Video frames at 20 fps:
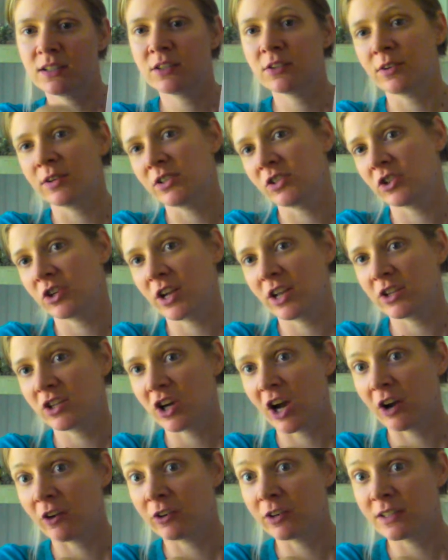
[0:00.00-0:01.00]
So as your
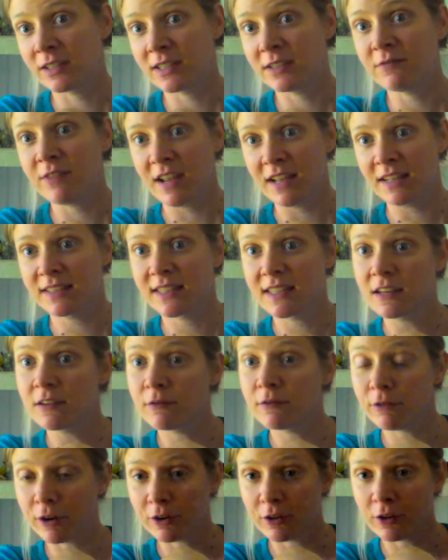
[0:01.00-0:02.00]
child is
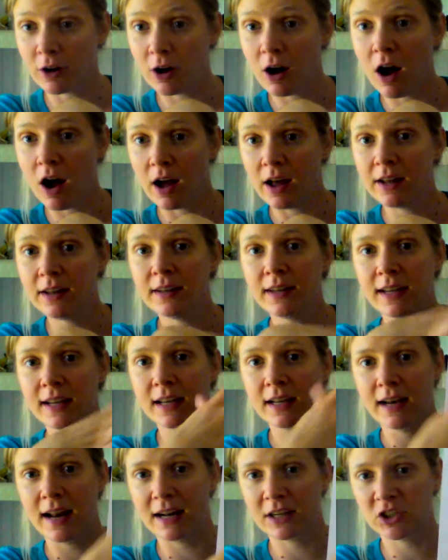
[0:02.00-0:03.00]
advancing further on, they
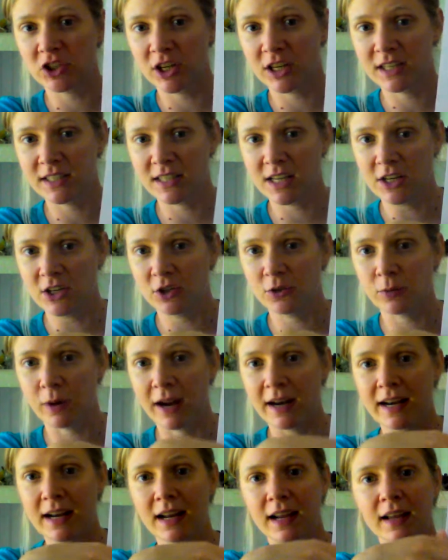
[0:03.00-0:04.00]
can actually continue
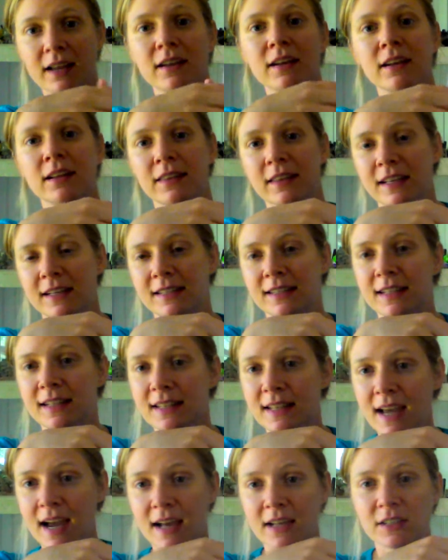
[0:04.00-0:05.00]
writing things
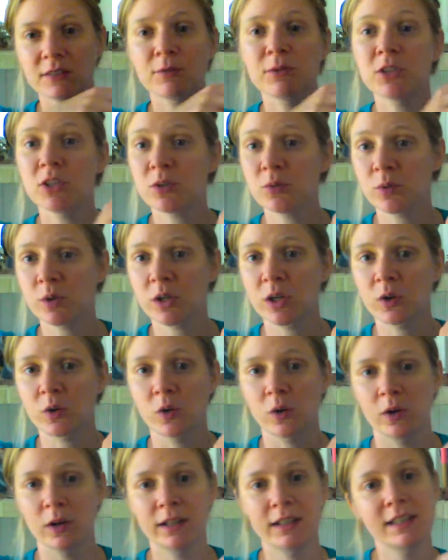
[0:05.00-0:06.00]
like that. So which is really
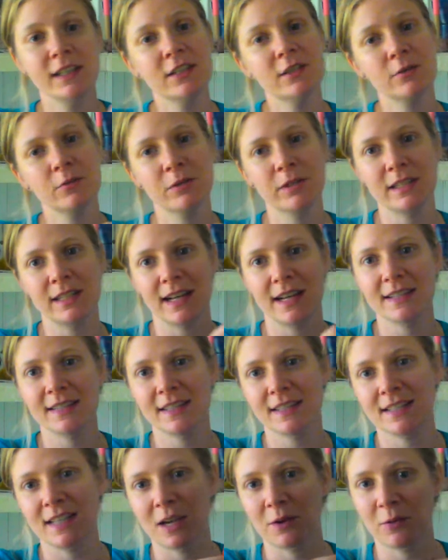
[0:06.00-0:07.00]
cool. And these are really nice
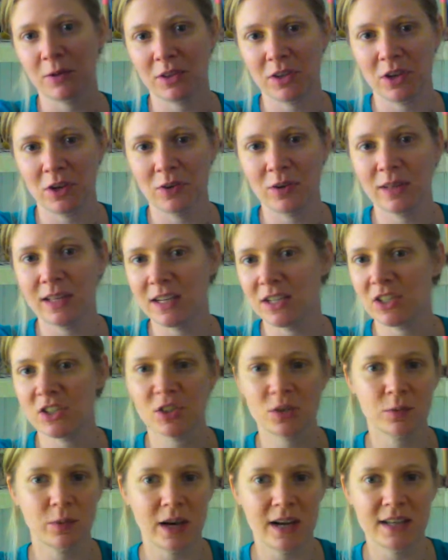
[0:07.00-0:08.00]
to take with you. And they
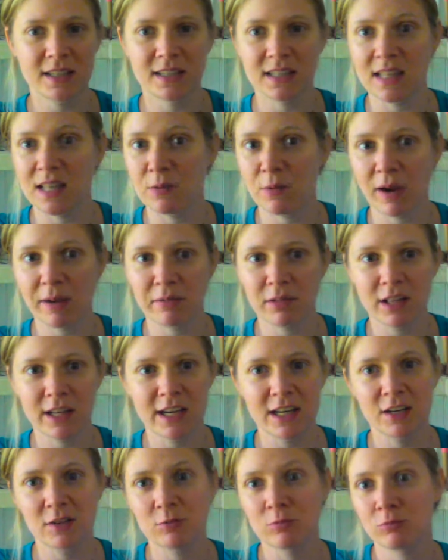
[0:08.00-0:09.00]
just erase and they wipe
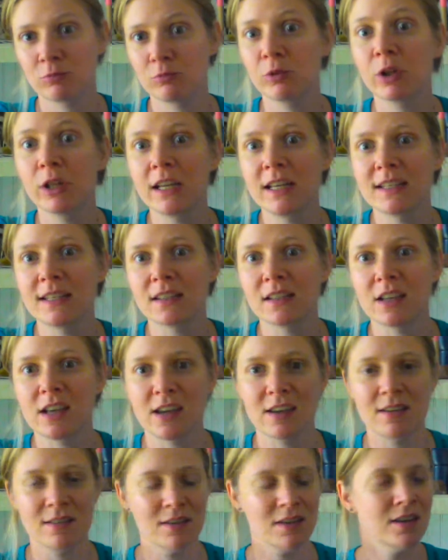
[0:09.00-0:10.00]
clean really
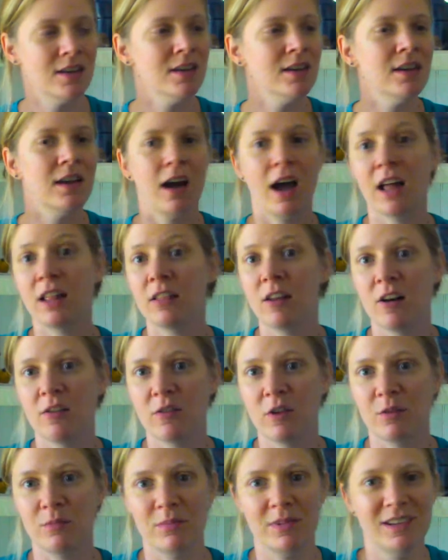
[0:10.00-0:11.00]
easily. I love
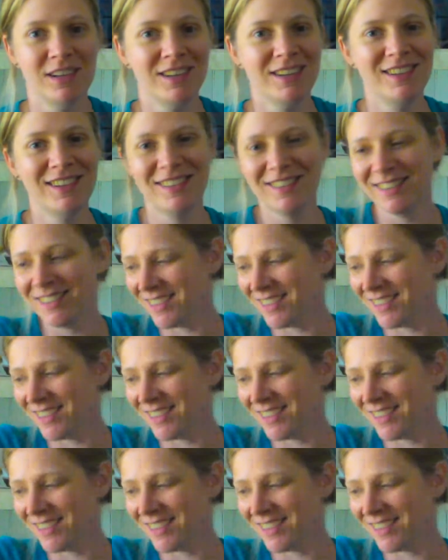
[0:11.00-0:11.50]
them.